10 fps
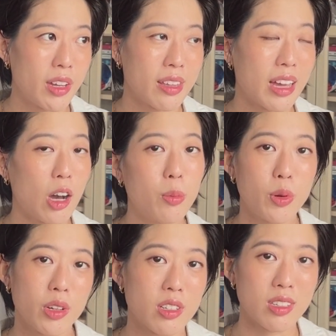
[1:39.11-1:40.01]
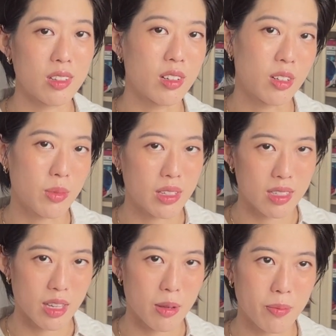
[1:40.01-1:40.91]
the output is still going to be the
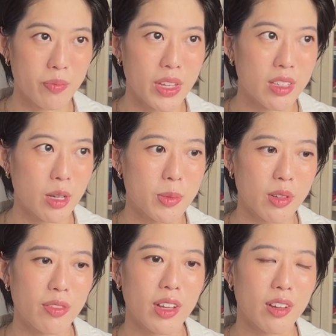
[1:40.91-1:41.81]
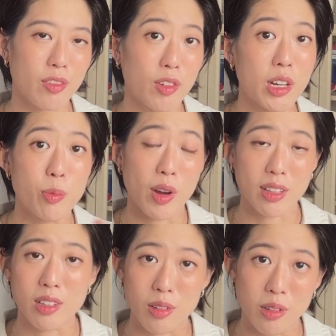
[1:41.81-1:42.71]
same in terms of like really
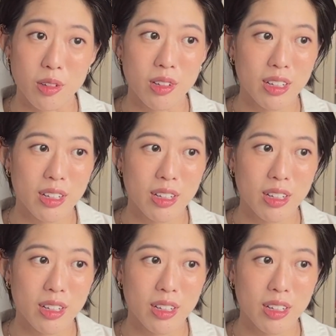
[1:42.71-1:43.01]
practical,